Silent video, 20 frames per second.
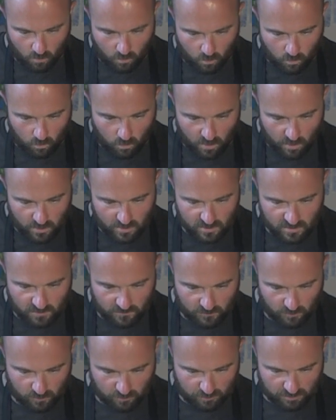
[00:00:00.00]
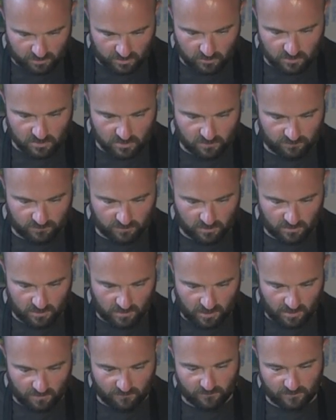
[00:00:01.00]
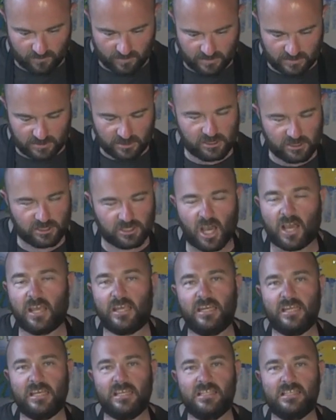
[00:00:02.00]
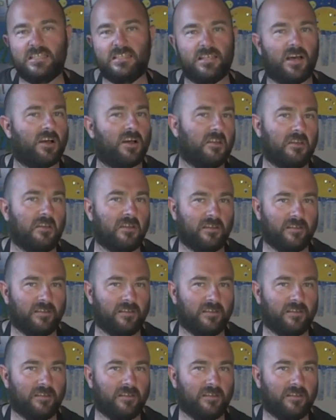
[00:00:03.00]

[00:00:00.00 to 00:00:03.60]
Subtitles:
wonderful, beautiful, lovely, shiny sun.